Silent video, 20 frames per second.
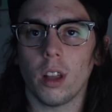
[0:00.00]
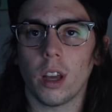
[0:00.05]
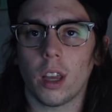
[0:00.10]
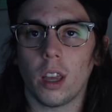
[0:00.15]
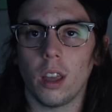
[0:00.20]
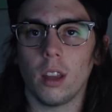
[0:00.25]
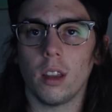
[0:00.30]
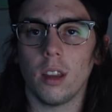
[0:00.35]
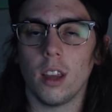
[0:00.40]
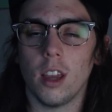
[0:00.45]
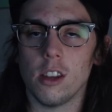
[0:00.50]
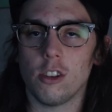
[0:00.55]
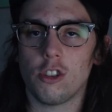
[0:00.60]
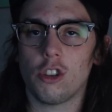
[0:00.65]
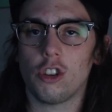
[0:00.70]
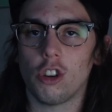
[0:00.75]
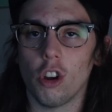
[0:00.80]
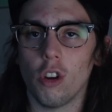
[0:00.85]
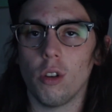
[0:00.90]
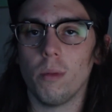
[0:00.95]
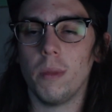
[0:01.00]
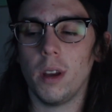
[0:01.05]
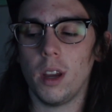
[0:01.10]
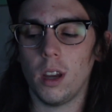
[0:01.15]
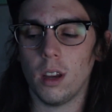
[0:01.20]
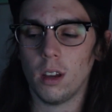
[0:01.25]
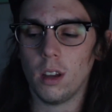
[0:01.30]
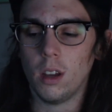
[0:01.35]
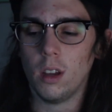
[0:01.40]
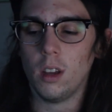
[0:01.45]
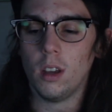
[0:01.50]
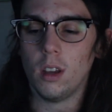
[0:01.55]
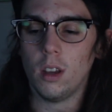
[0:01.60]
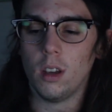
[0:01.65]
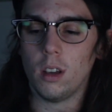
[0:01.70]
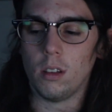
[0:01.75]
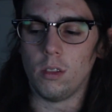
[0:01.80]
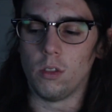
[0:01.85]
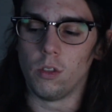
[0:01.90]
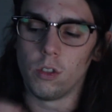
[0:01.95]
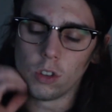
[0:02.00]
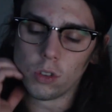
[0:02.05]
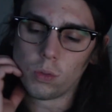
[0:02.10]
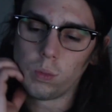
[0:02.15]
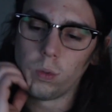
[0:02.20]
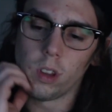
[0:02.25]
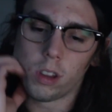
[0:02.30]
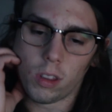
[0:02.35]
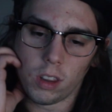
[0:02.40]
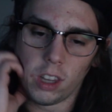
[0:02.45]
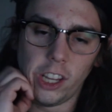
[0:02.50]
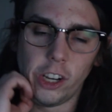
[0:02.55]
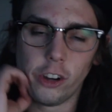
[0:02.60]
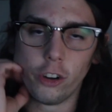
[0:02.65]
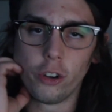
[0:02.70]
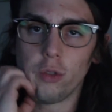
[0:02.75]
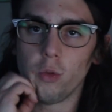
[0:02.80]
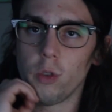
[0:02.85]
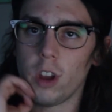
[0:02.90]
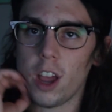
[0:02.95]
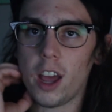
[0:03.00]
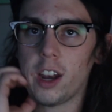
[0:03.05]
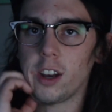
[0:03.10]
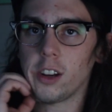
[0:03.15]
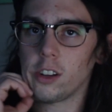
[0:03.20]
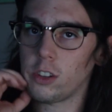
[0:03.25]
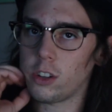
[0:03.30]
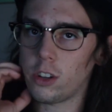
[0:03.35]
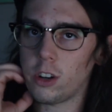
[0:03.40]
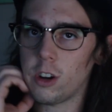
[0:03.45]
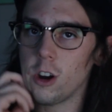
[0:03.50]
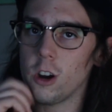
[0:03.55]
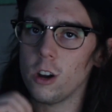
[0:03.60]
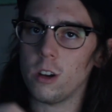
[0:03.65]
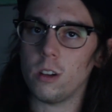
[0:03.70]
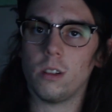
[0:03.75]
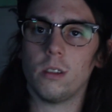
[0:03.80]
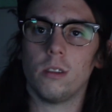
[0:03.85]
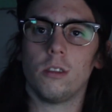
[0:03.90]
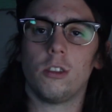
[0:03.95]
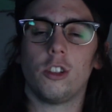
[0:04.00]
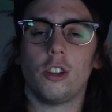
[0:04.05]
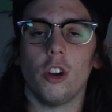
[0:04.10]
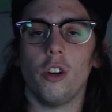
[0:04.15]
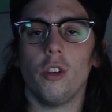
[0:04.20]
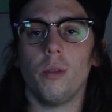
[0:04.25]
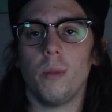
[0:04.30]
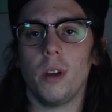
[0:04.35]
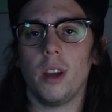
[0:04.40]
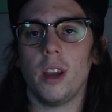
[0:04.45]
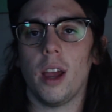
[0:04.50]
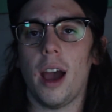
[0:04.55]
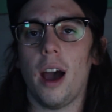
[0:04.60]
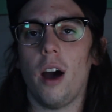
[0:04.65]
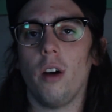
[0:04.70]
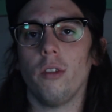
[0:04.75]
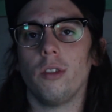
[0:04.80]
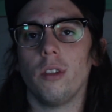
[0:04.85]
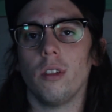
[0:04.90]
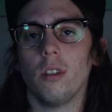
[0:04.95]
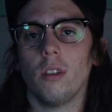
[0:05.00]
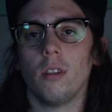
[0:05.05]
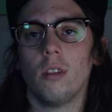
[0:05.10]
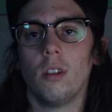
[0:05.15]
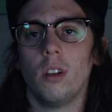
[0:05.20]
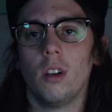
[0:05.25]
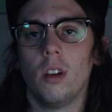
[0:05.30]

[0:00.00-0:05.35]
Like it showed me, just with leaders we had in Clear, showed me how to